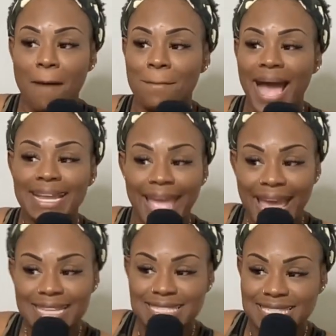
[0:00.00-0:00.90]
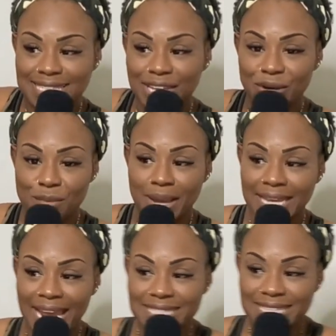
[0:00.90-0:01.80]
My dad is a seer. My
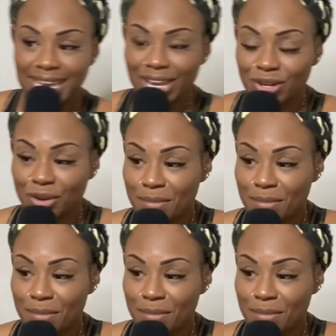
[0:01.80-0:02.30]
dad is a healer.